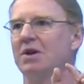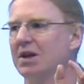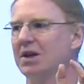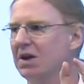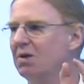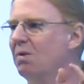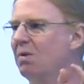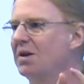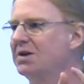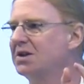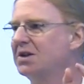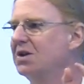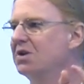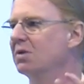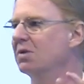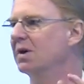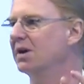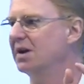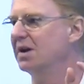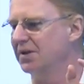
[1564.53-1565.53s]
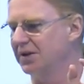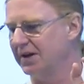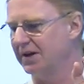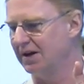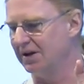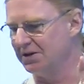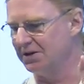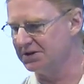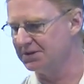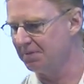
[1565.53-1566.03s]
that you want to do and nothing
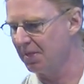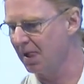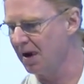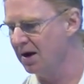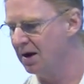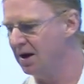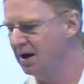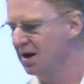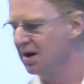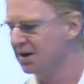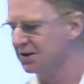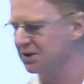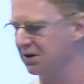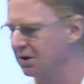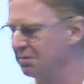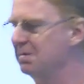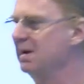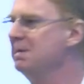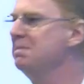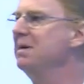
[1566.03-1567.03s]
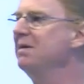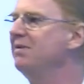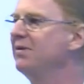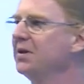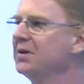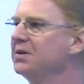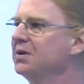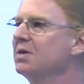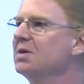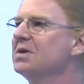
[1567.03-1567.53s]
else. So BP
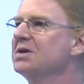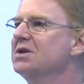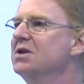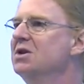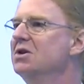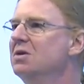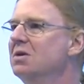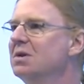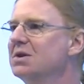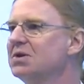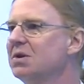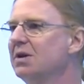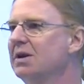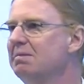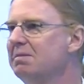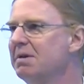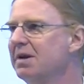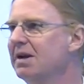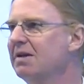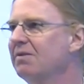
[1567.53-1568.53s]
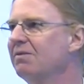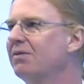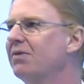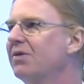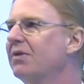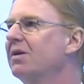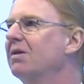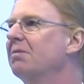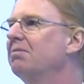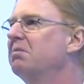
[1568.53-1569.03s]
filter is new. It's only been in
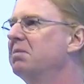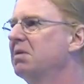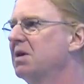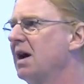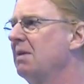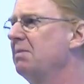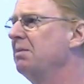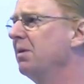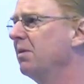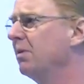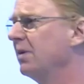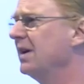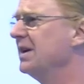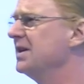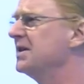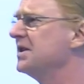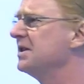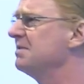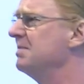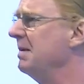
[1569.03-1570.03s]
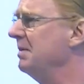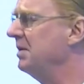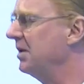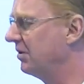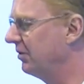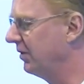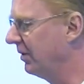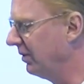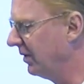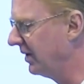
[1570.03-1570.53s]
for a couple releases, maybe
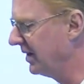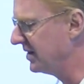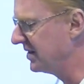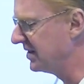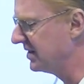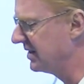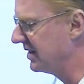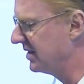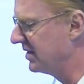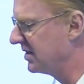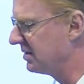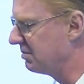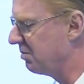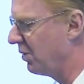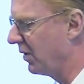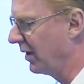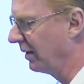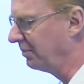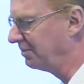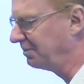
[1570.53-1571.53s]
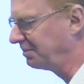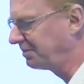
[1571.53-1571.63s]
3 releases at this point.